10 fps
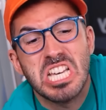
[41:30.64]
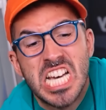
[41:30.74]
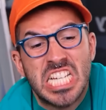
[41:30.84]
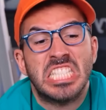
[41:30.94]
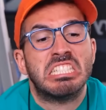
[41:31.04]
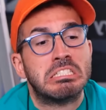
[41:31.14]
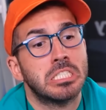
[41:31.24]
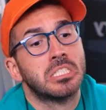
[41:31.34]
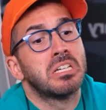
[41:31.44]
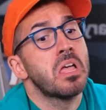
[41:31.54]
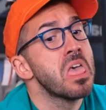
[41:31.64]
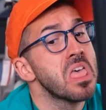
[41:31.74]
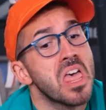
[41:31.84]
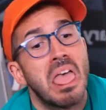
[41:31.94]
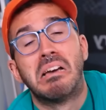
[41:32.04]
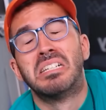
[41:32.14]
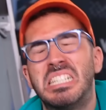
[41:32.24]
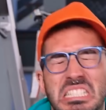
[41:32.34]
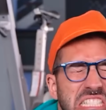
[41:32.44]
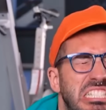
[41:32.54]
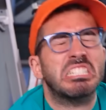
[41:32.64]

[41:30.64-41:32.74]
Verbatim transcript: I don't know if I'm getting paid enough to do